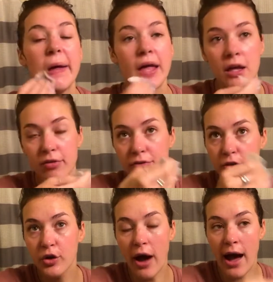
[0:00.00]
if
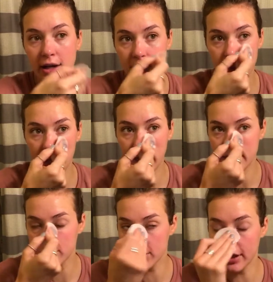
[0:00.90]
your acne
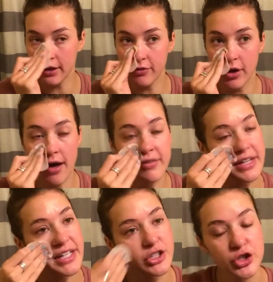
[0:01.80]
medication, like if you're
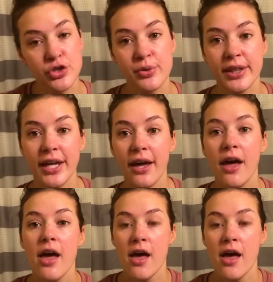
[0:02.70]
having issues with it,